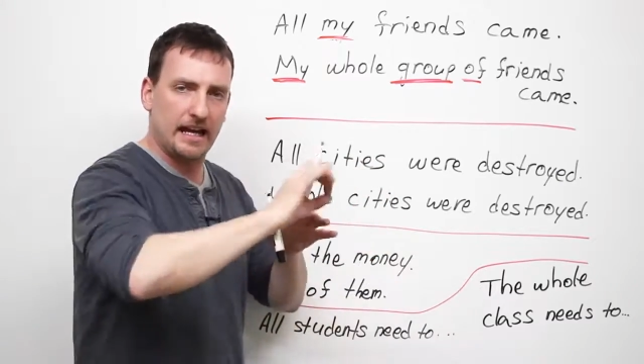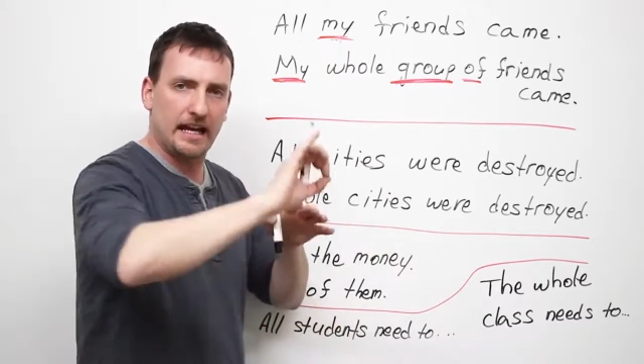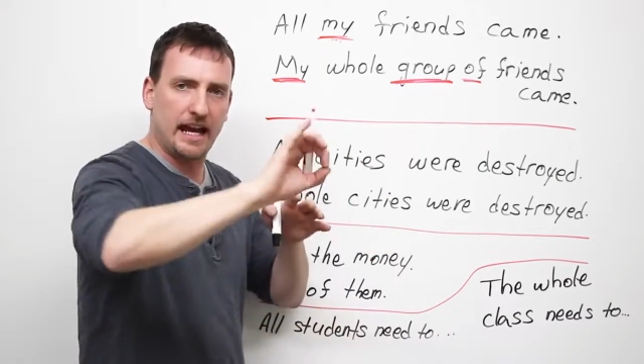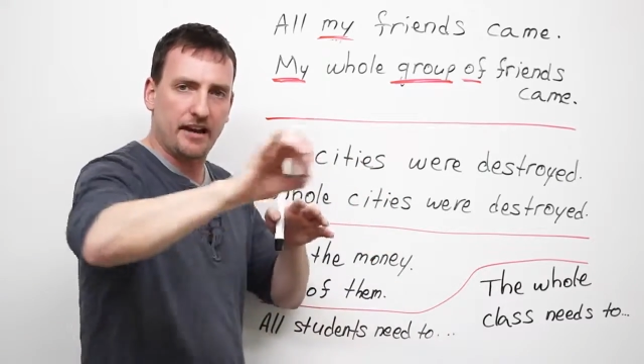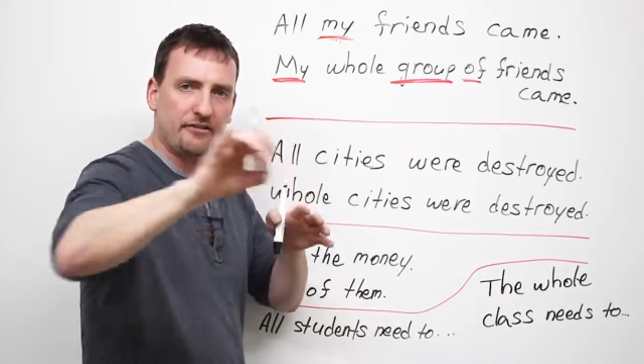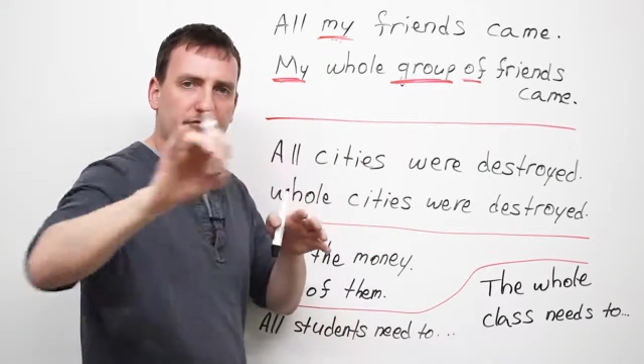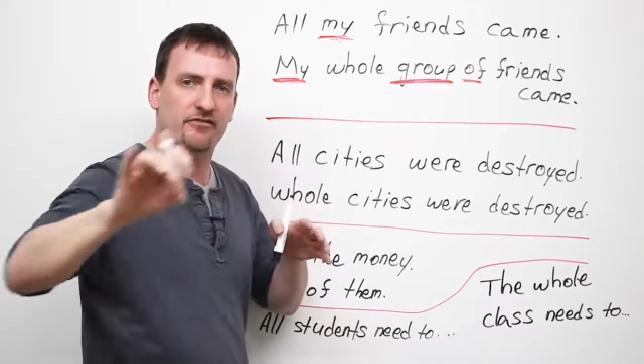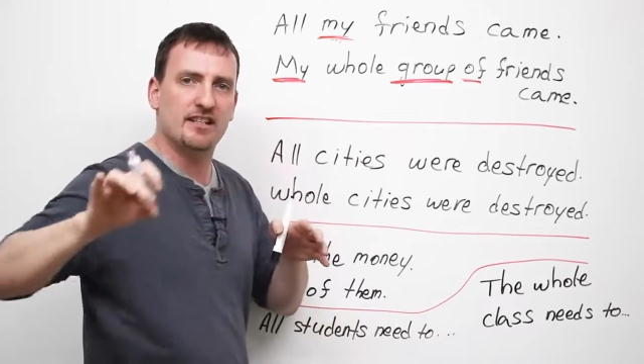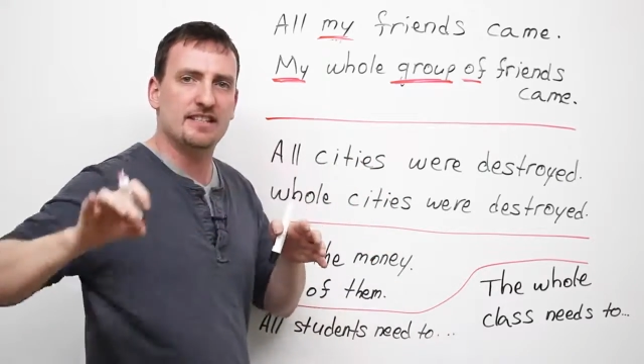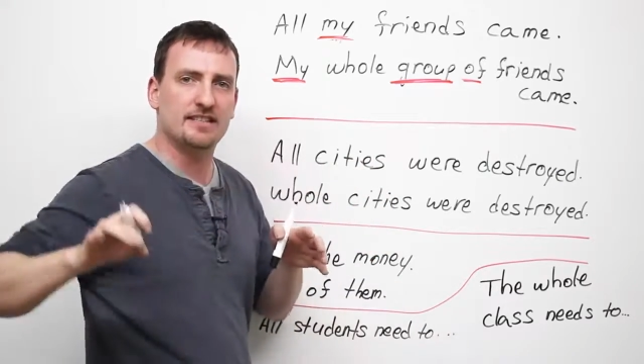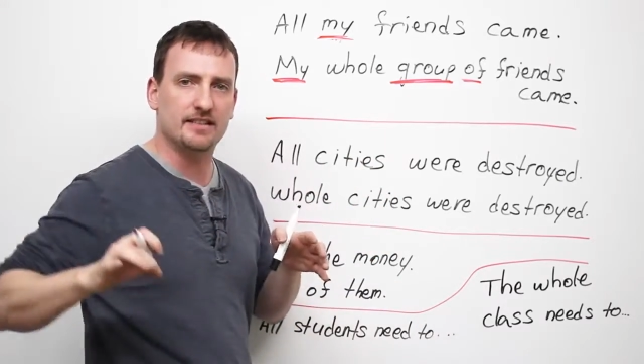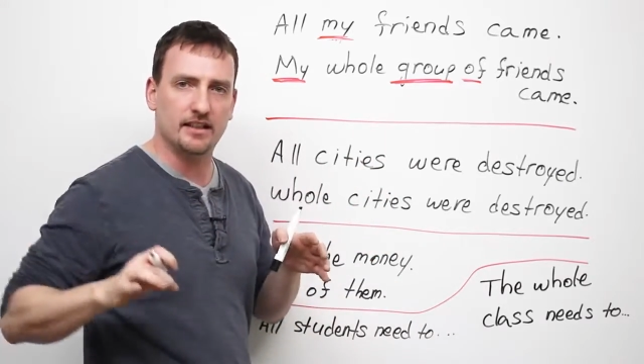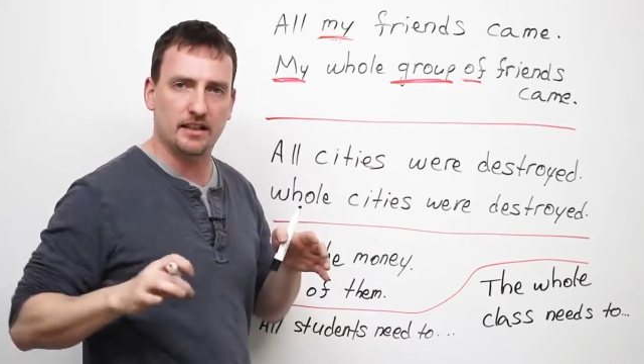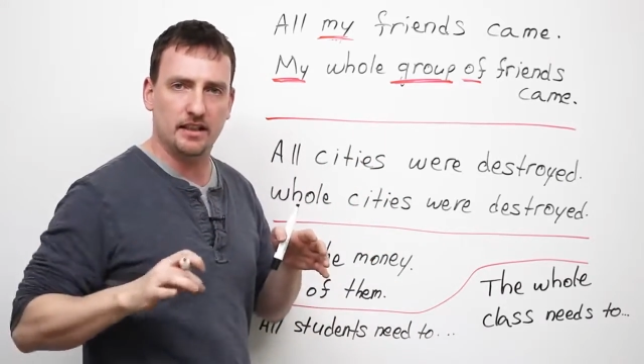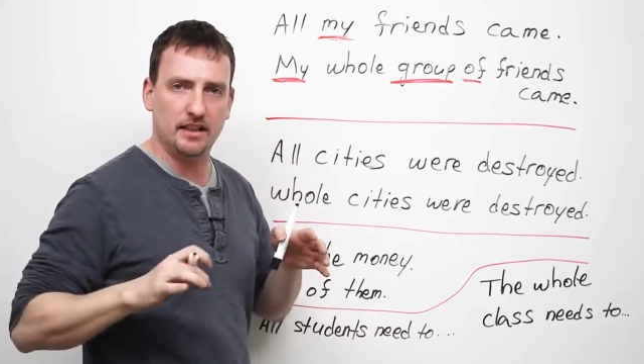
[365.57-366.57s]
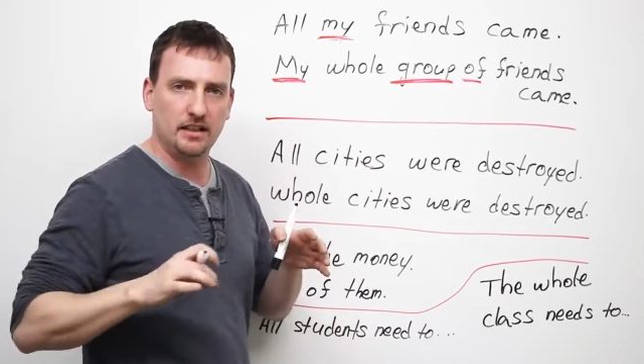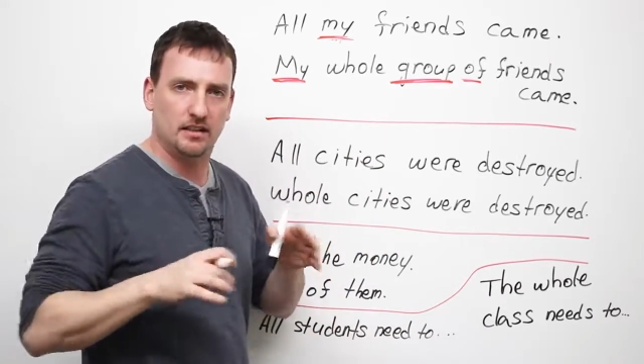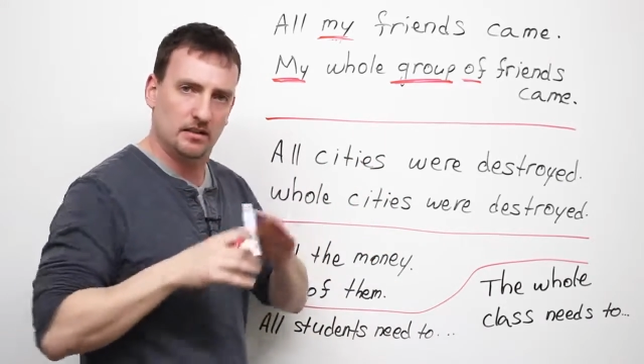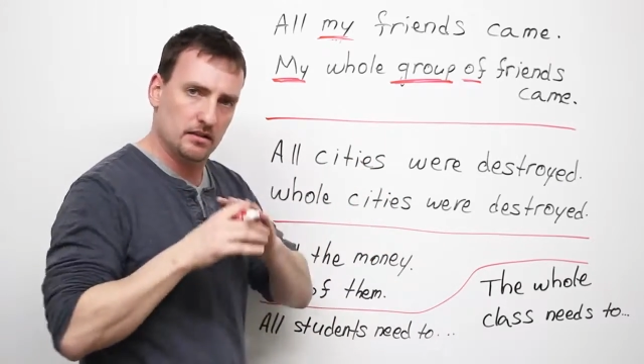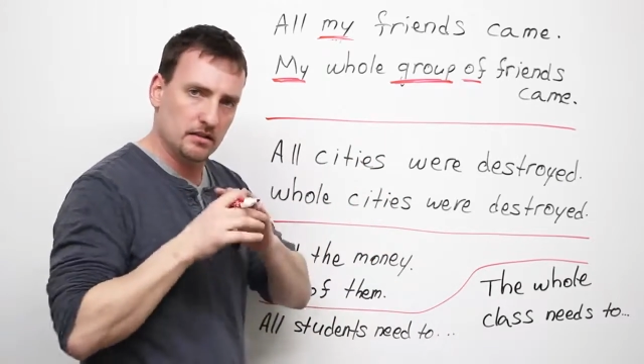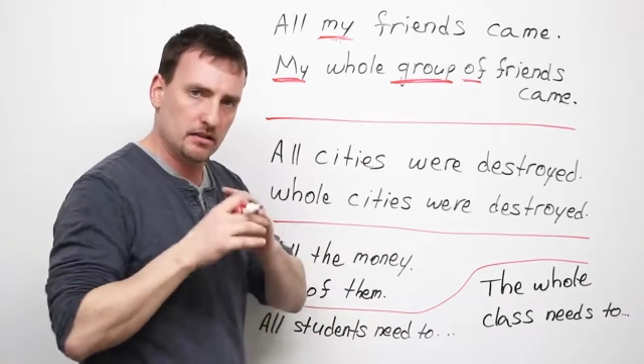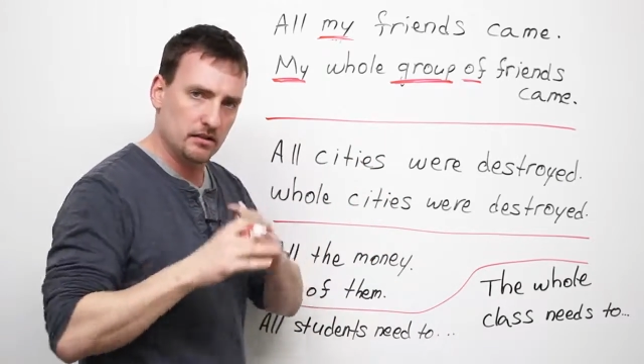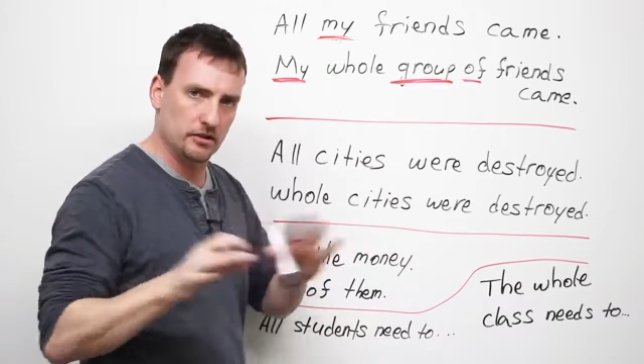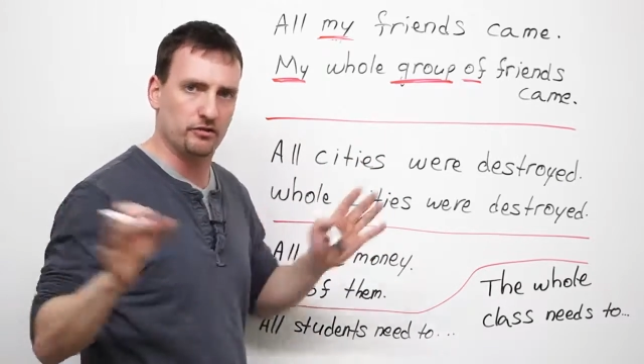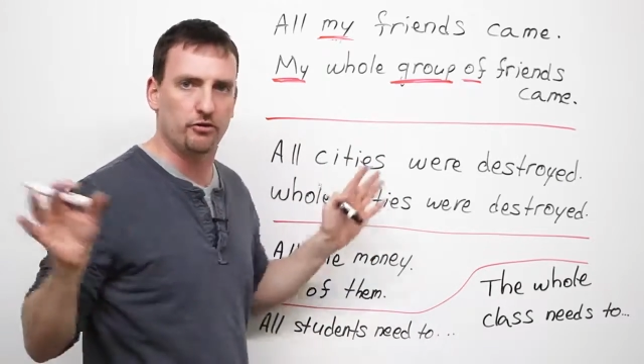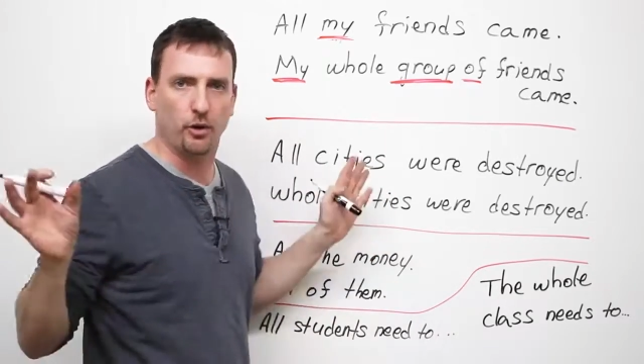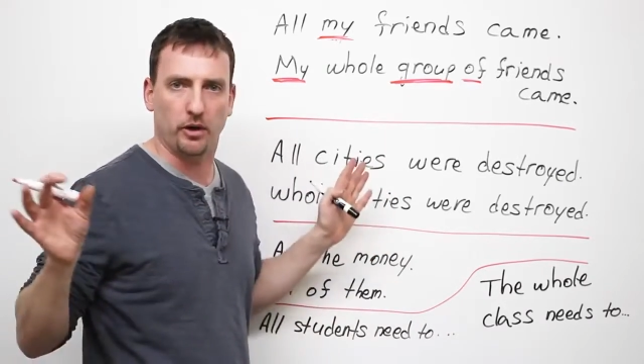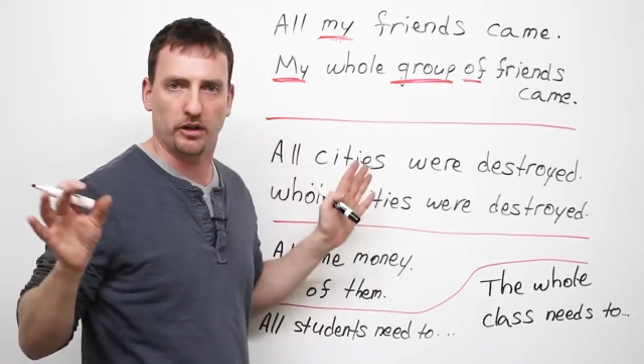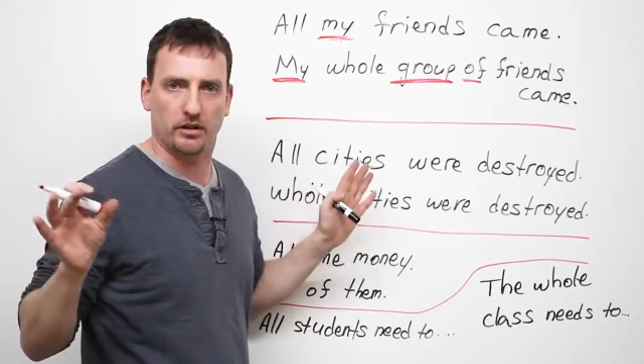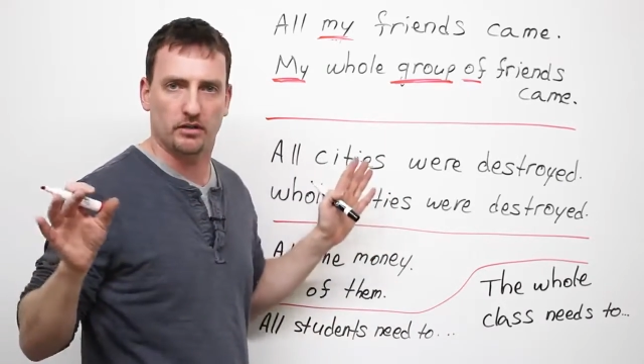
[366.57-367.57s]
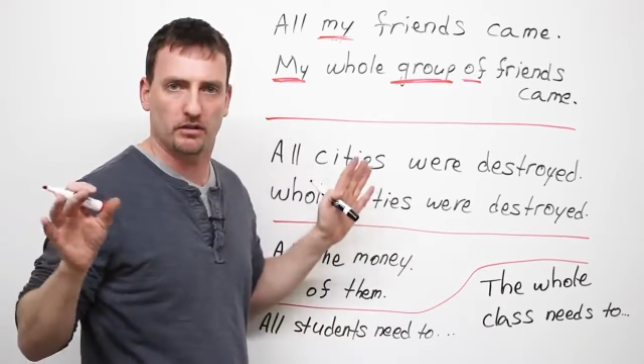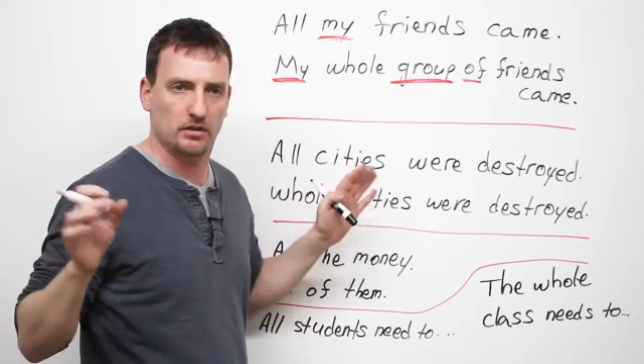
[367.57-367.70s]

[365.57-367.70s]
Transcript: Every city destroyed.